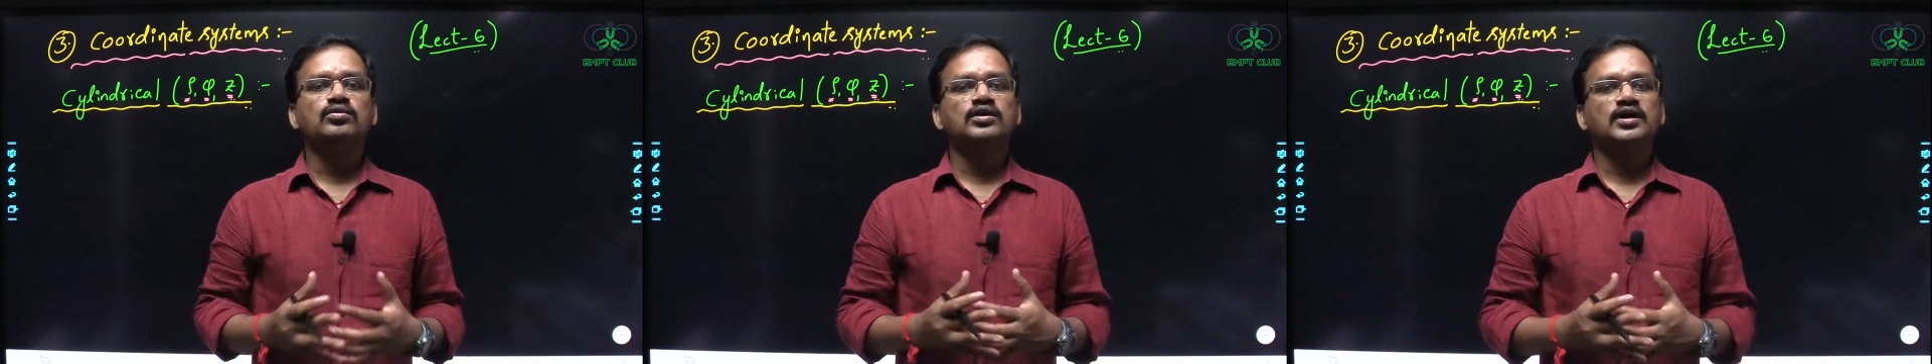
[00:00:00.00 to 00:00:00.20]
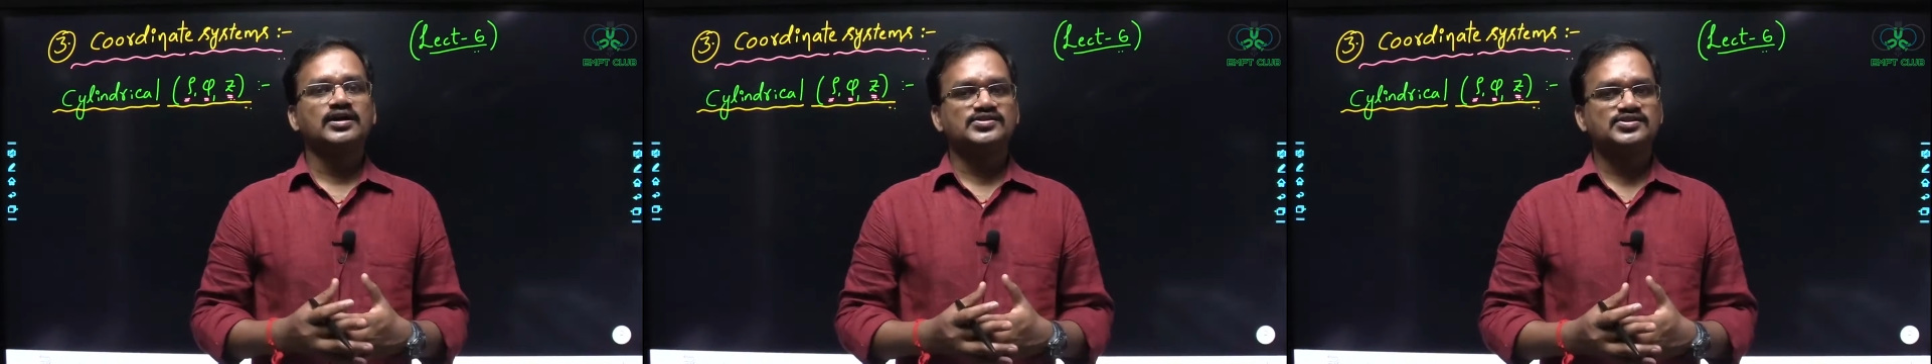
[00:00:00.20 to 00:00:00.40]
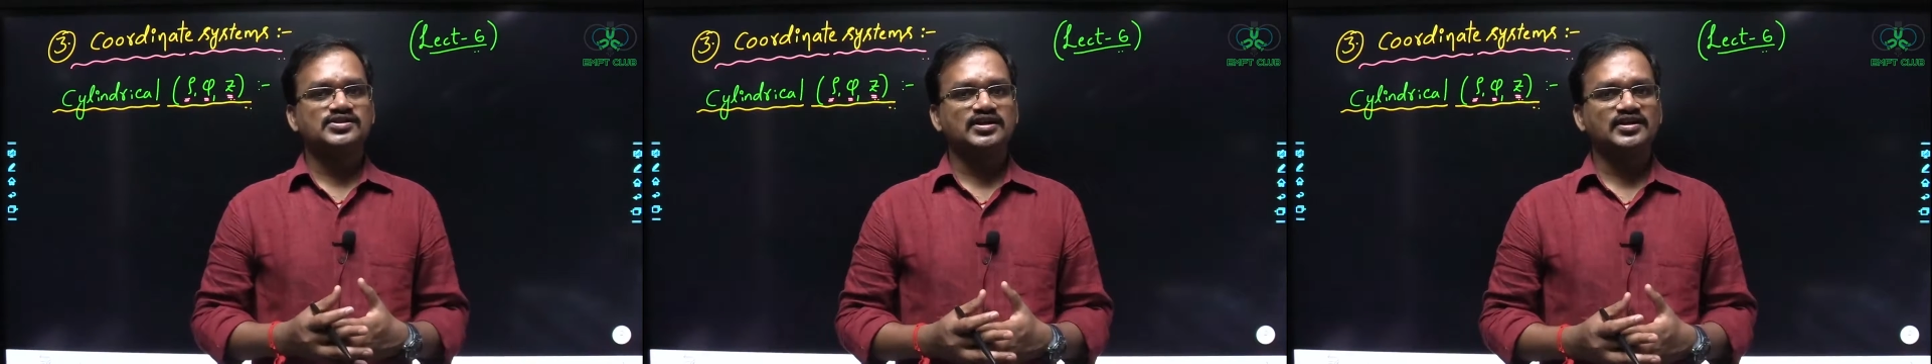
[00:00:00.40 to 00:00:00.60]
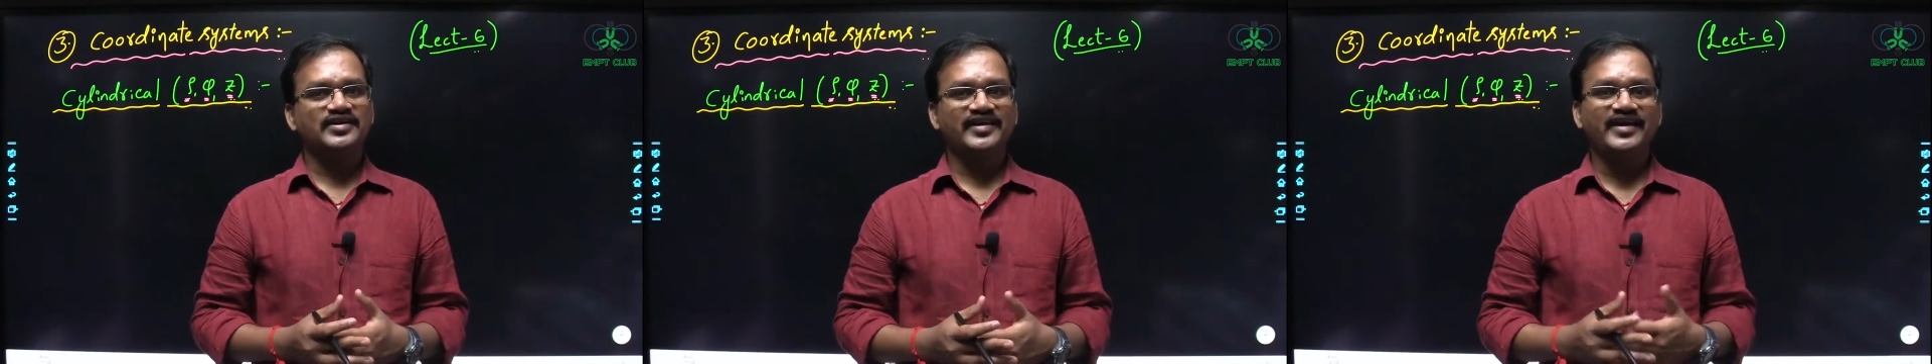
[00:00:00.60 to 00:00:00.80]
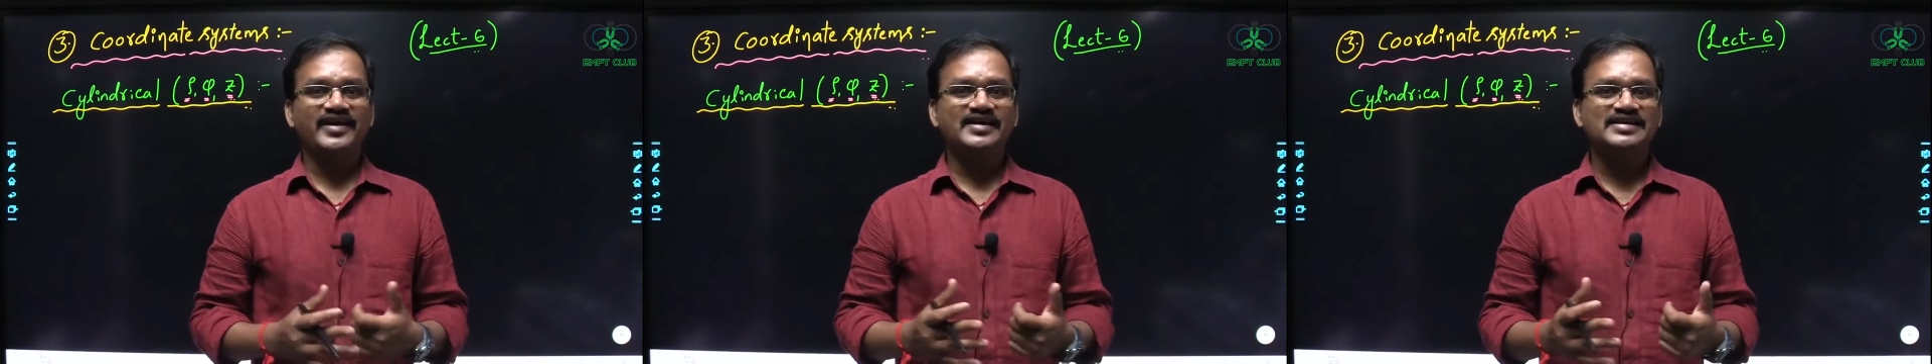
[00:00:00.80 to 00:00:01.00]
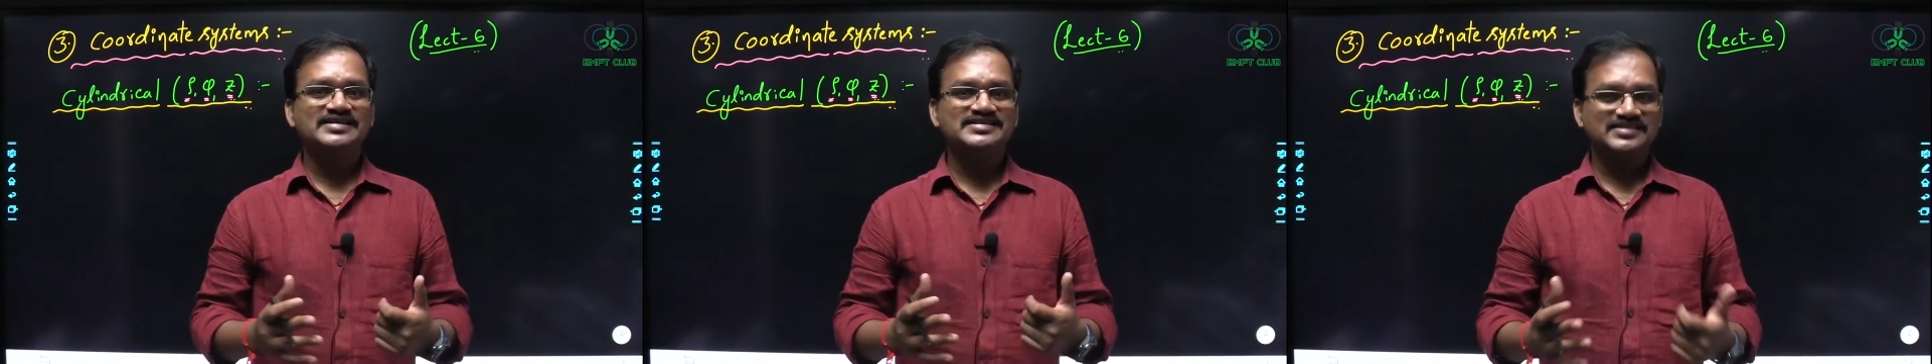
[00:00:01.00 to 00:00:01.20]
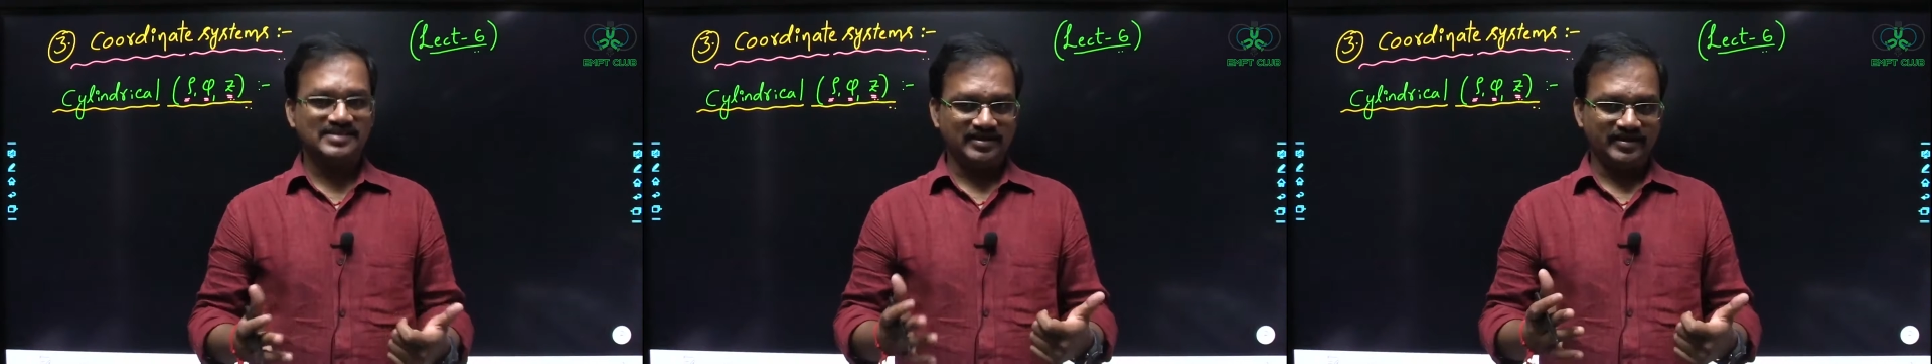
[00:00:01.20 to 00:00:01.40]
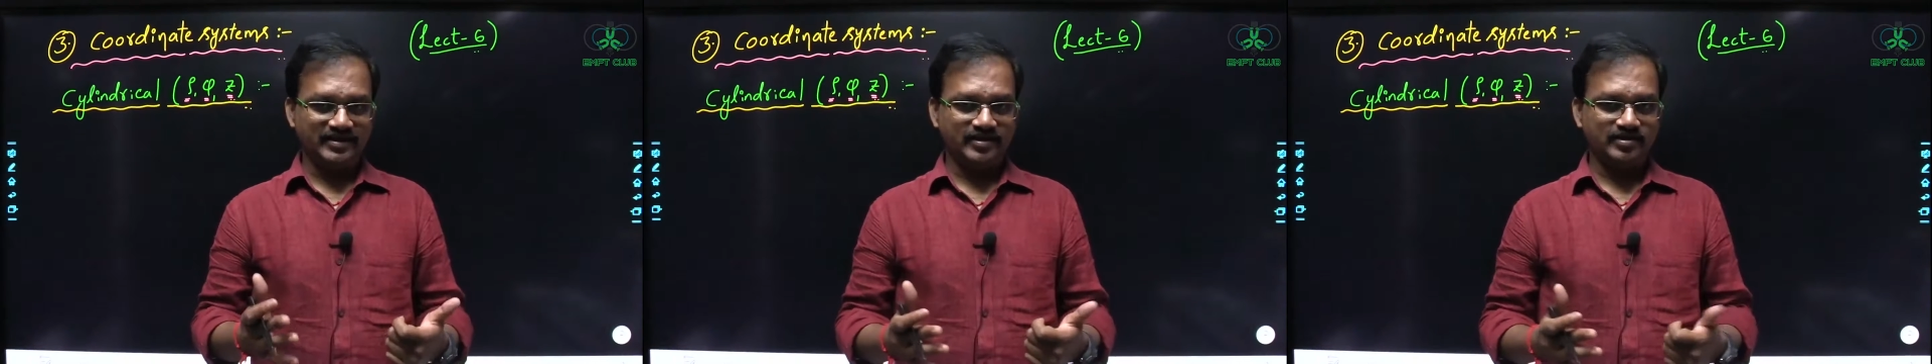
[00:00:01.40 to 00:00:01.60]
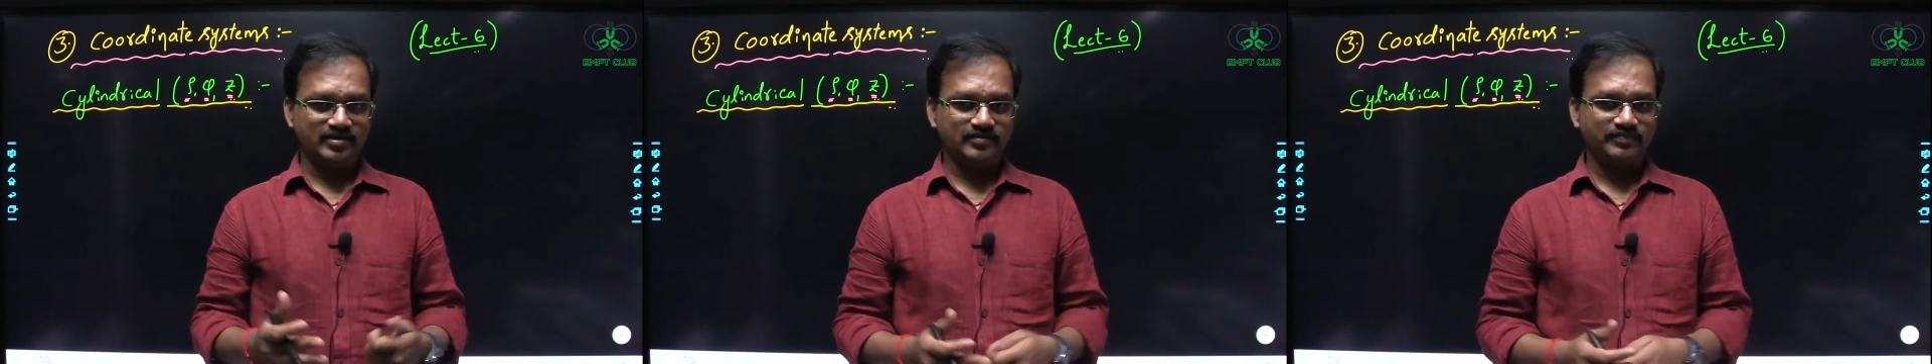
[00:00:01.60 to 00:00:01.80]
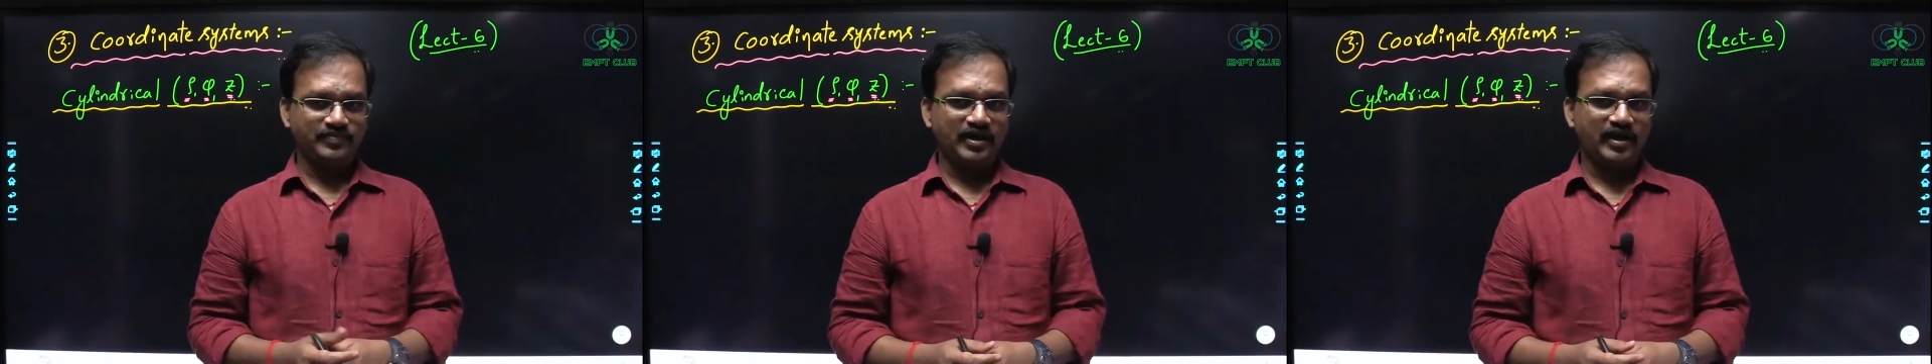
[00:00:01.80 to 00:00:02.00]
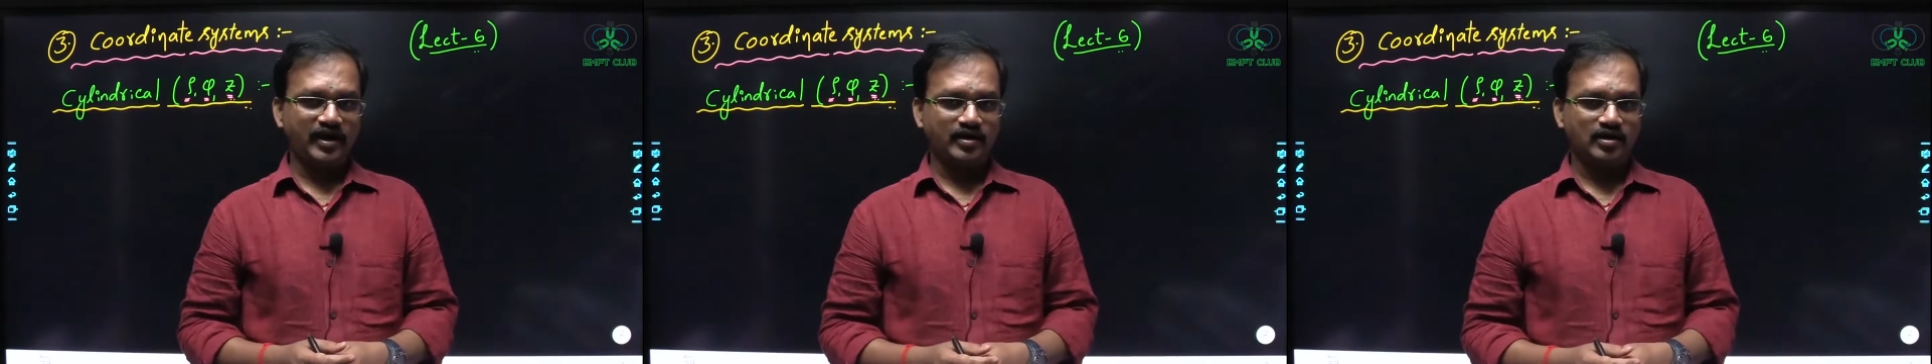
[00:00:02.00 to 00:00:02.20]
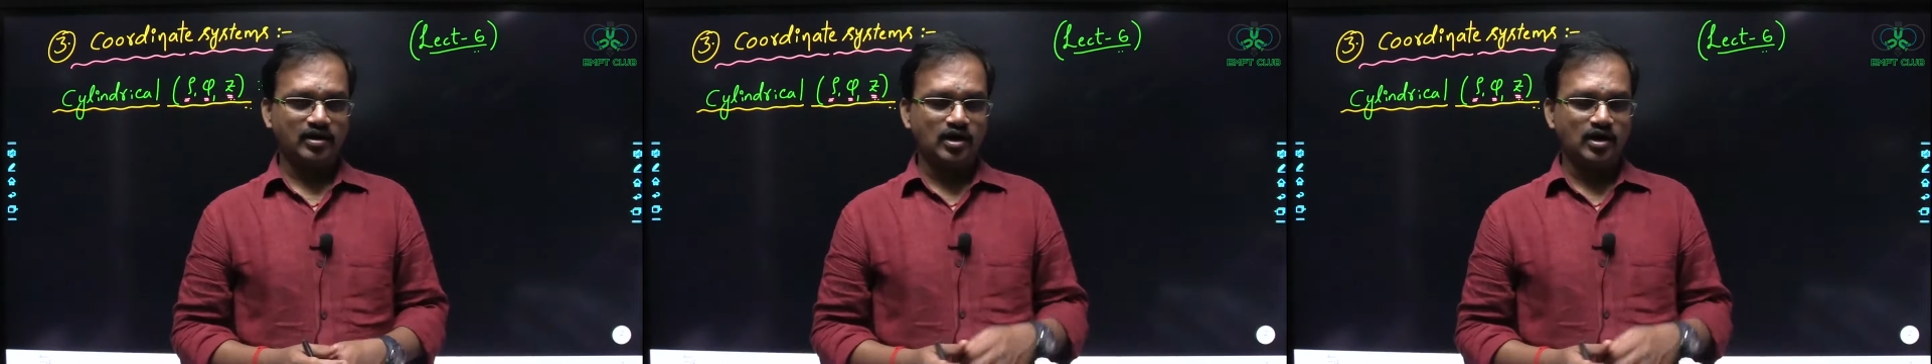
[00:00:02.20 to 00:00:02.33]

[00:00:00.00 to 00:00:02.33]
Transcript: construct a cylinder, right?